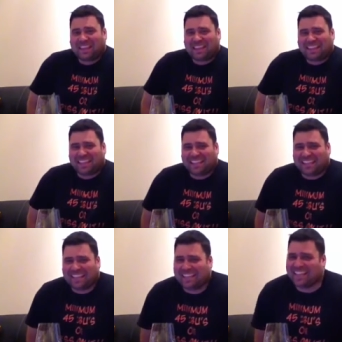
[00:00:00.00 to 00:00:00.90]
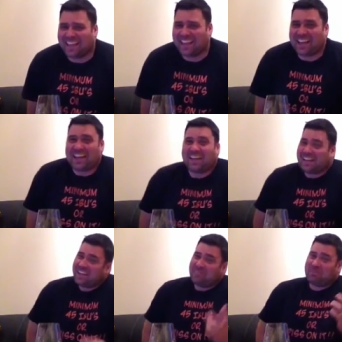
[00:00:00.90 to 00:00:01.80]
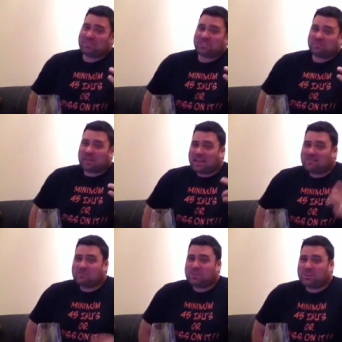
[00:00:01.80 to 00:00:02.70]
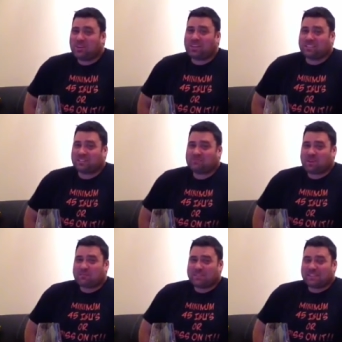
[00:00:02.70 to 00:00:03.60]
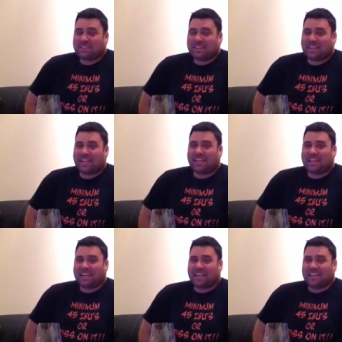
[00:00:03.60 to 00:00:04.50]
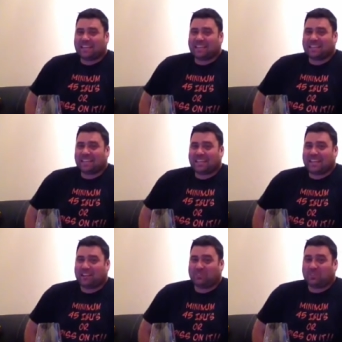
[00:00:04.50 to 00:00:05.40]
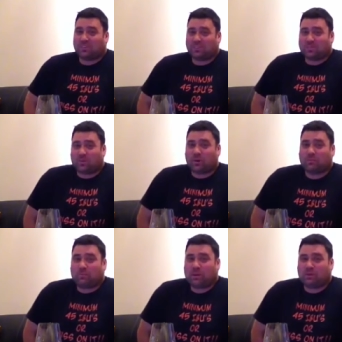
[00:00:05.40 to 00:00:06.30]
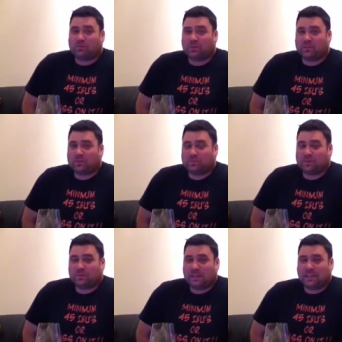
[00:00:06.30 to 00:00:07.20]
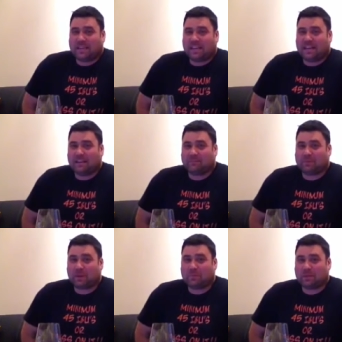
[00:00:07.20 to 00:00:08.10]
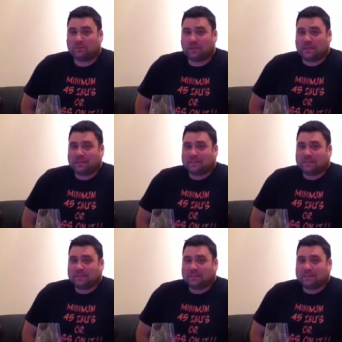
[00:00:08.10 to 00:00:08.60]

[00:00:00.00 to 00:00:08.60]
I must explain, I'm on nights at the moment, and yeah, I thought I'd do a quick beer review in between um, going back to bed.